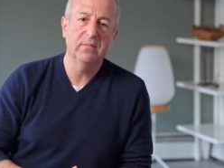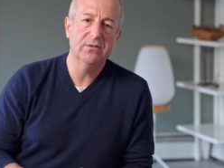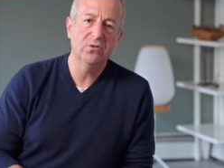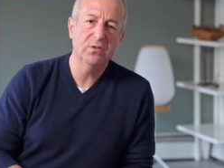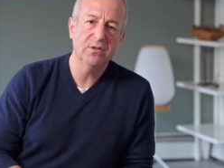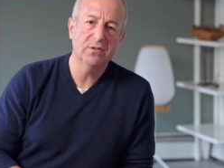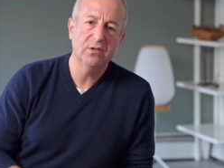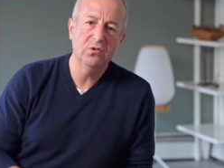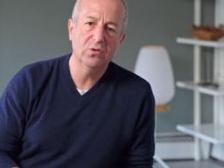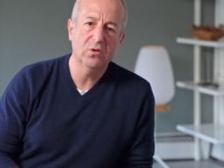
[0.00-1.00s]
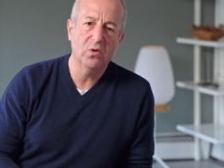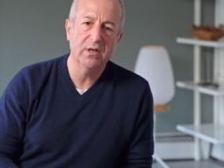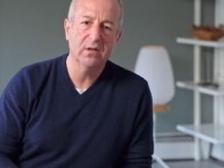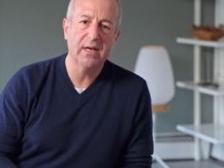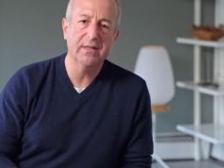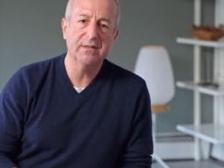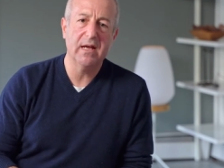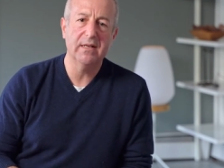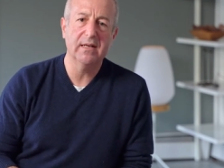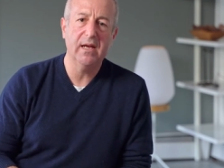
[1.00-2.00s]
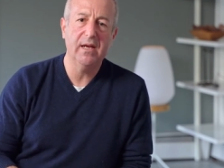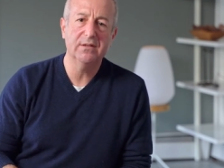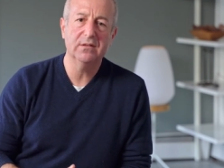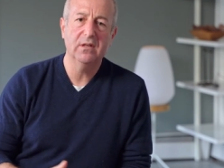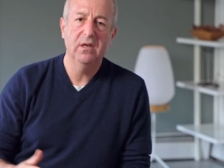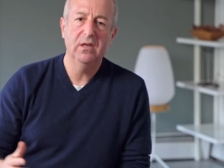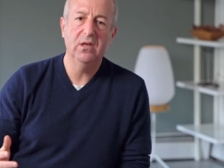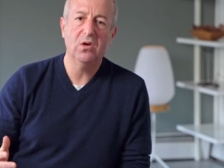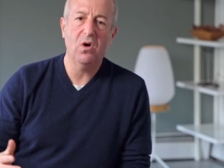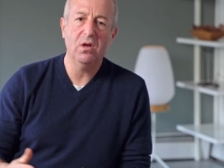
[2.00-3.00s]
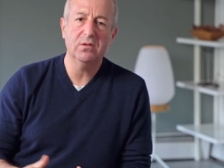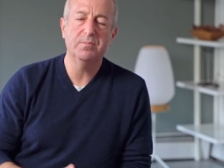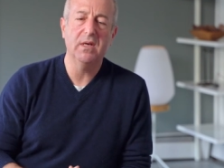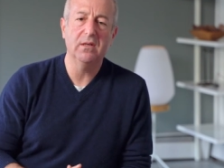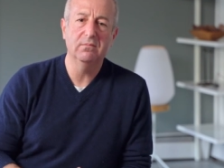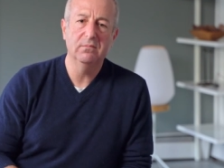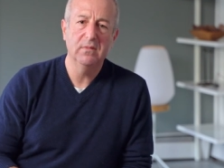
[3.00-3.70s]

As soon as the new lawyer gets on the case, he calls me.